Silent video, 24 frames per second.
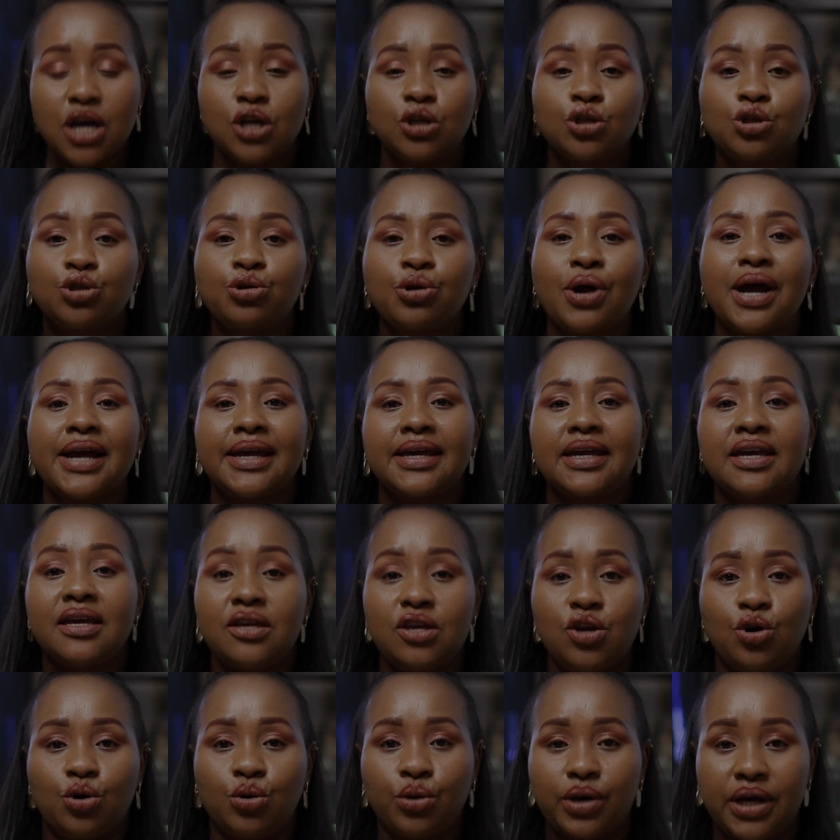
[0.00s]
Tracking
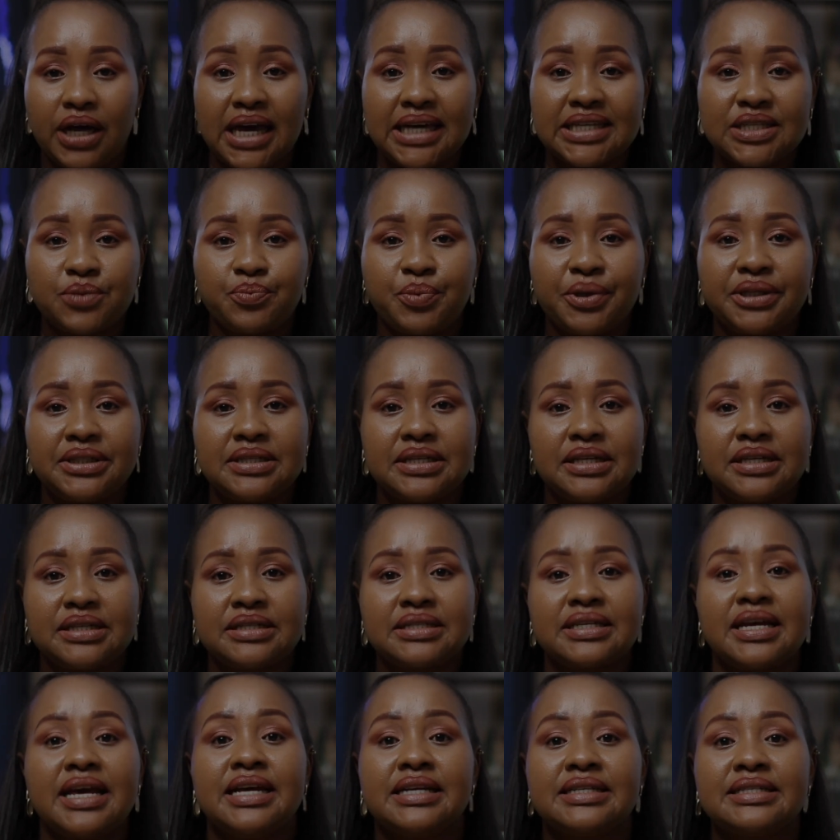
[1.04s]
your
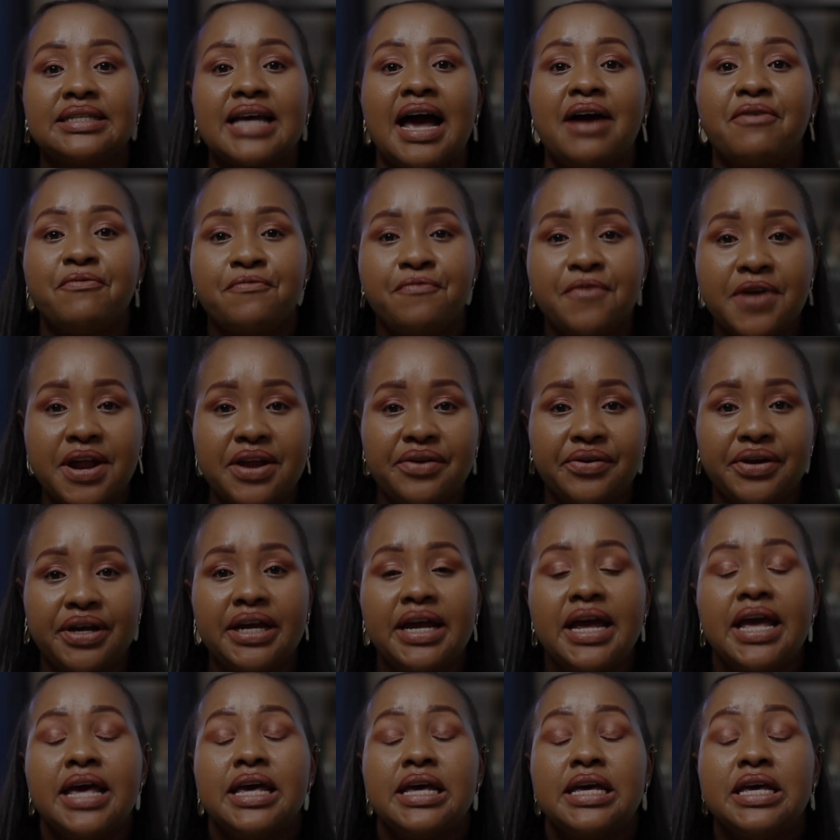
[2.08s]
expenses is a very
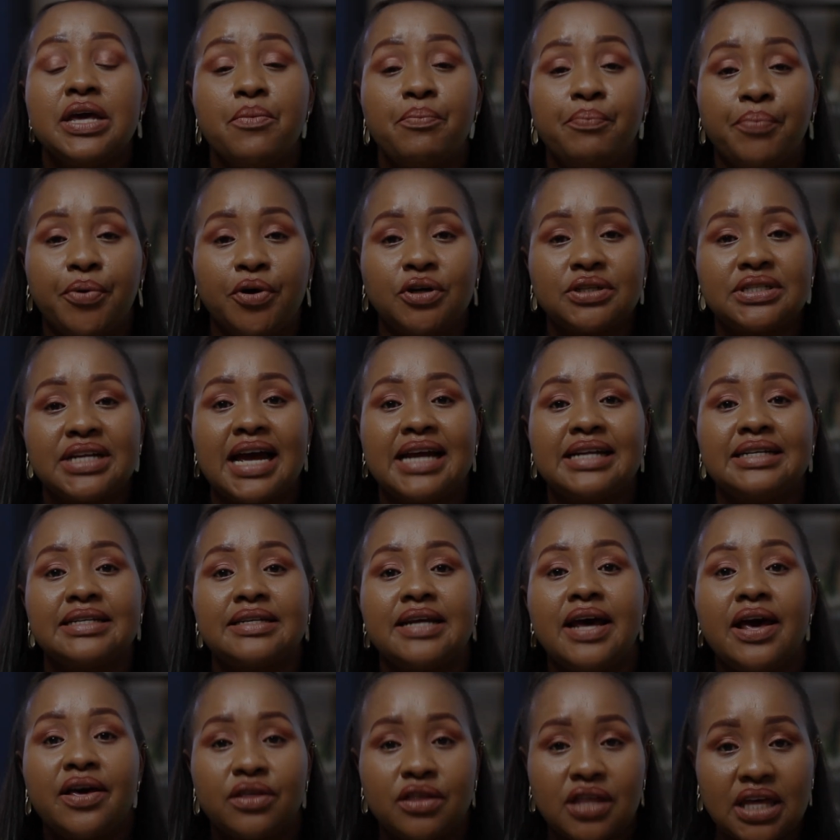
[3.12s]
important
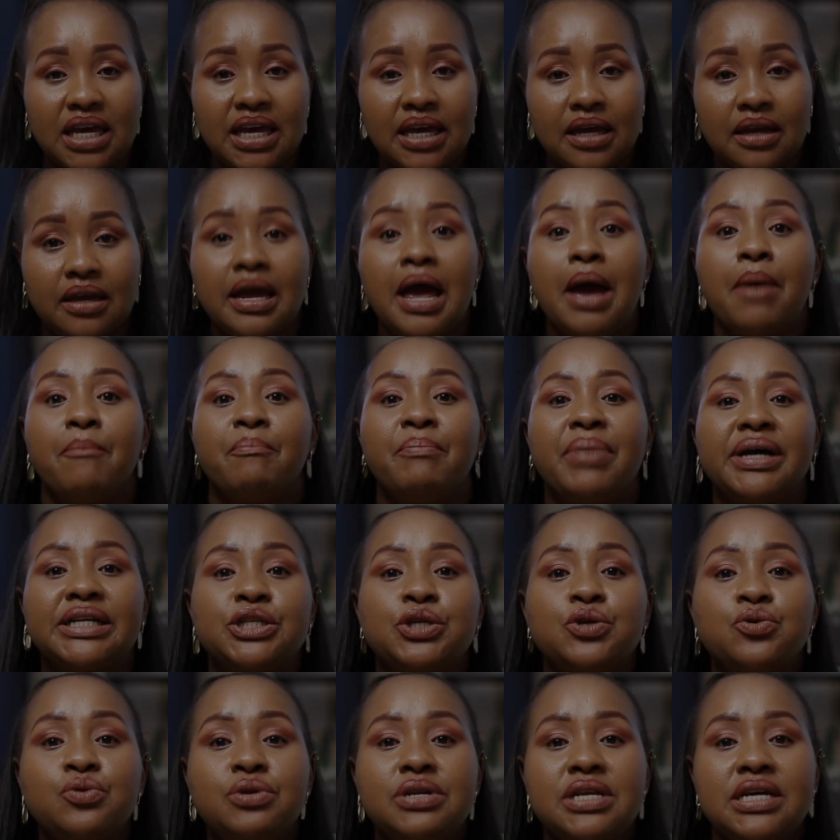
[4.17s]
thing, but
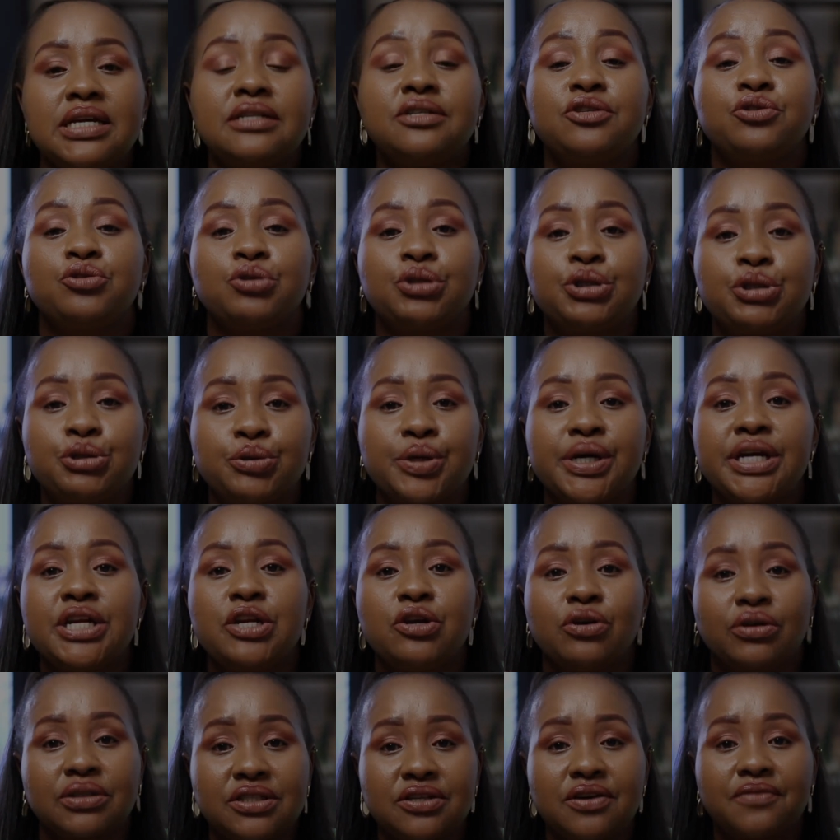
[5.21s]
you need to train
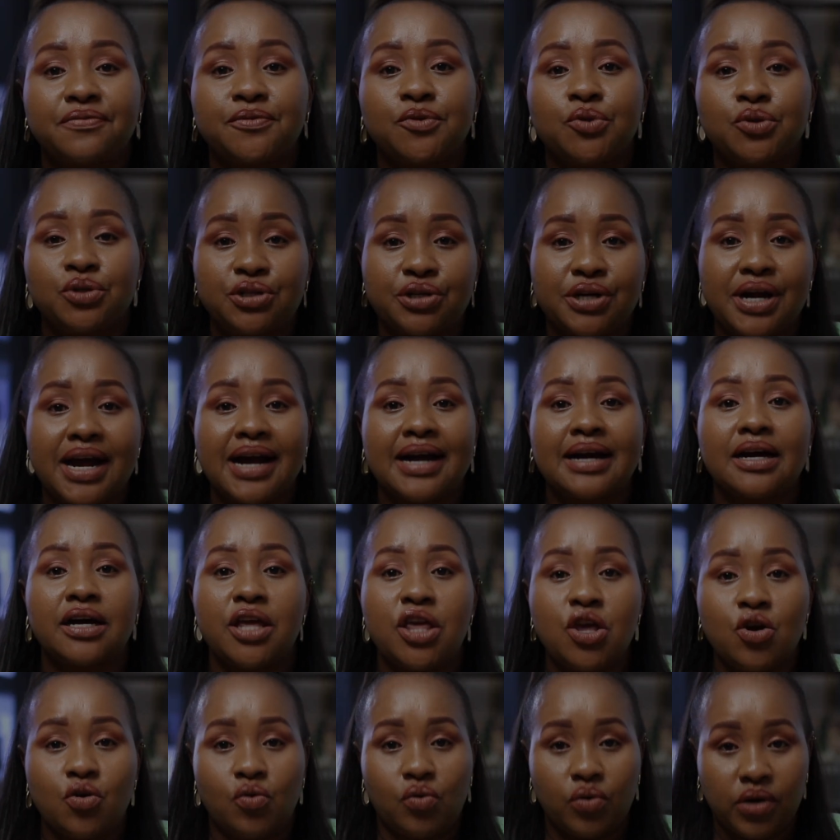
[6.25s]
yourself to track
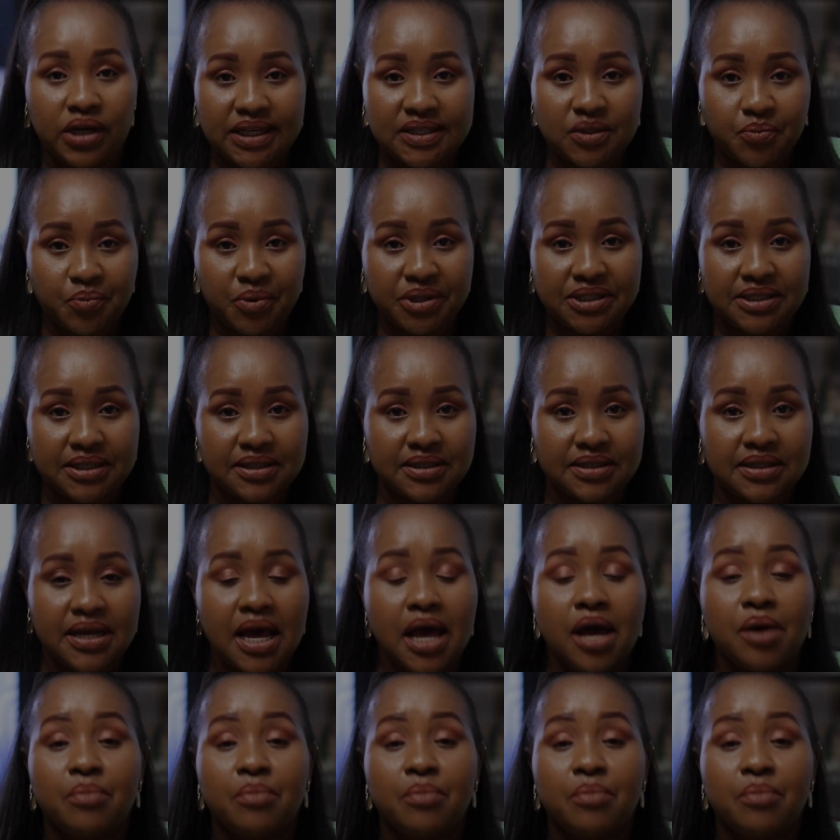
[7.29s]
your expenses,